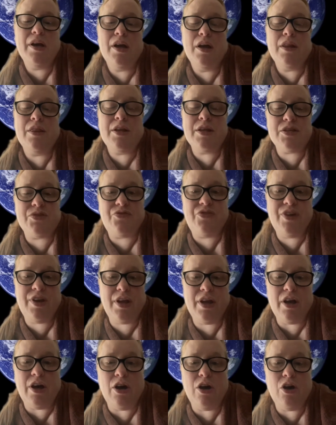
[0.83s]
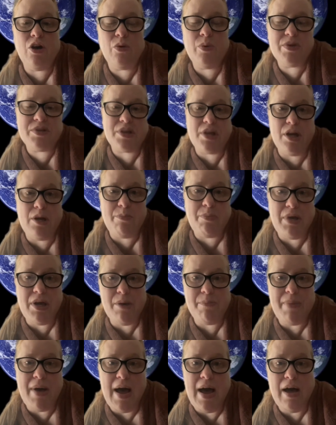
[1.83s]
This video was going to be
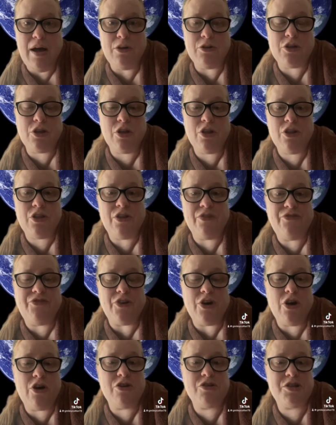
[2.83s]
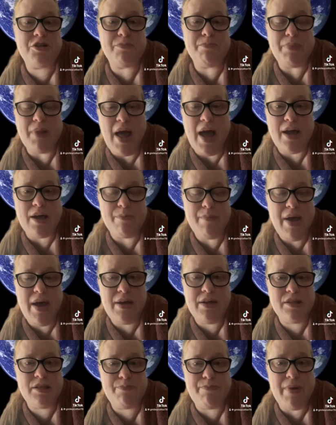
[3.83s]
about the first black man
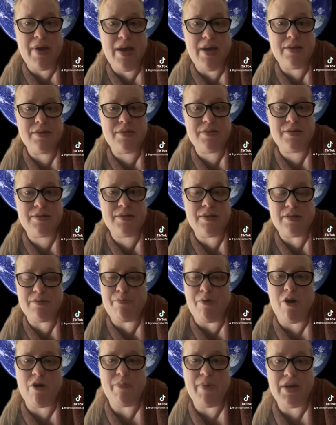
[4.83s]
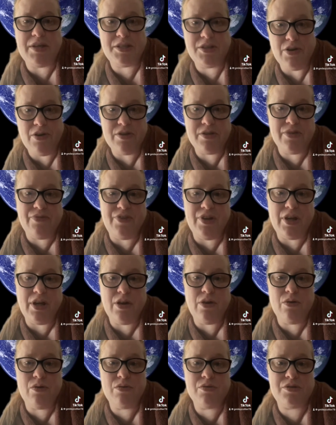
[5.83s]
in space as part of my series of
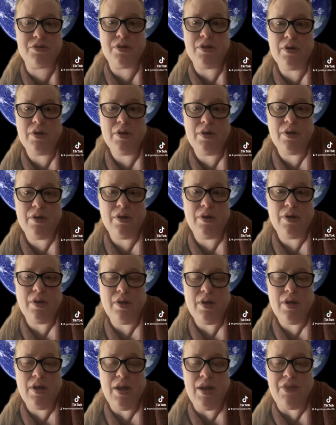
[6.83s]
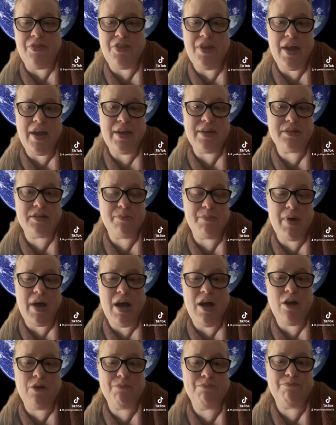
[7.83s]
videos and things
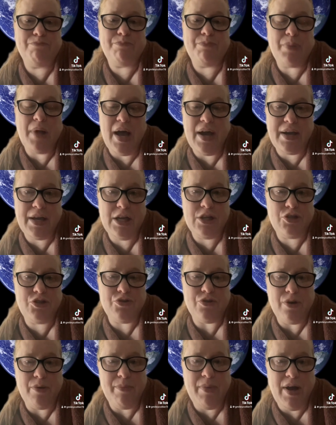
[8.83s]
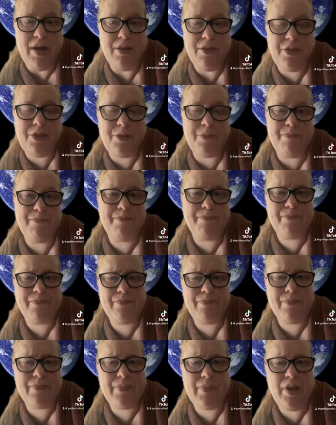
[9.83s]
about Black History Month.
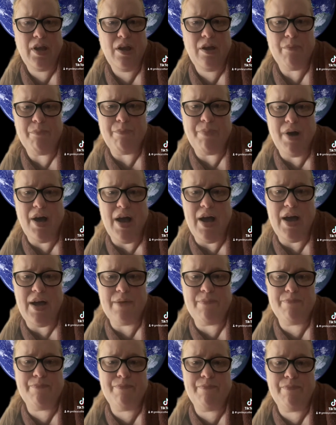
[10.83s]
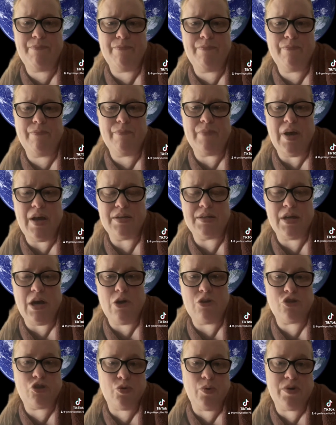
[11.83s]
But as I
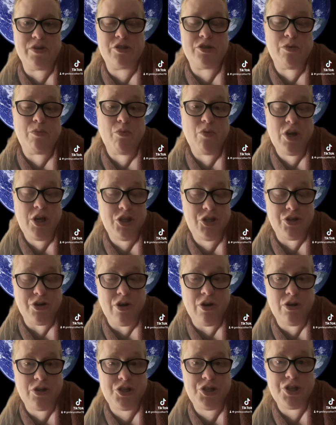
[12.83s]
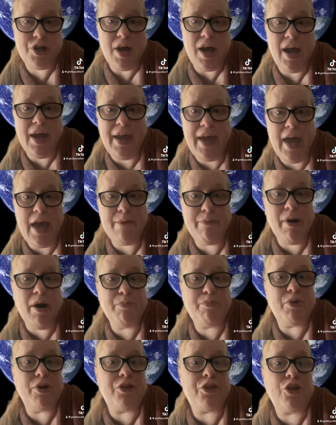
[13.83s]
was doing some research, I came up
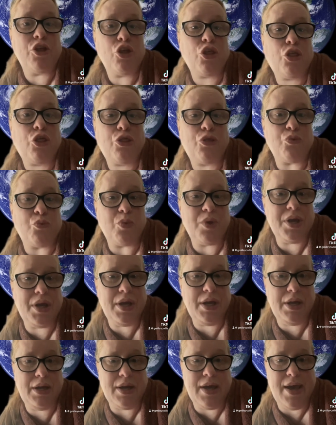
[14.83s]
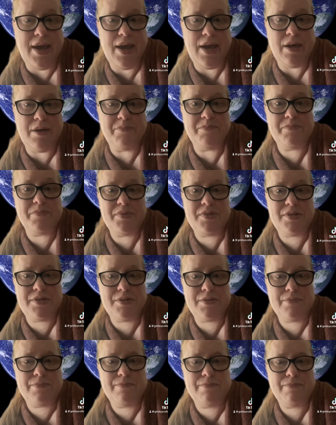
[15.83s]
with three names.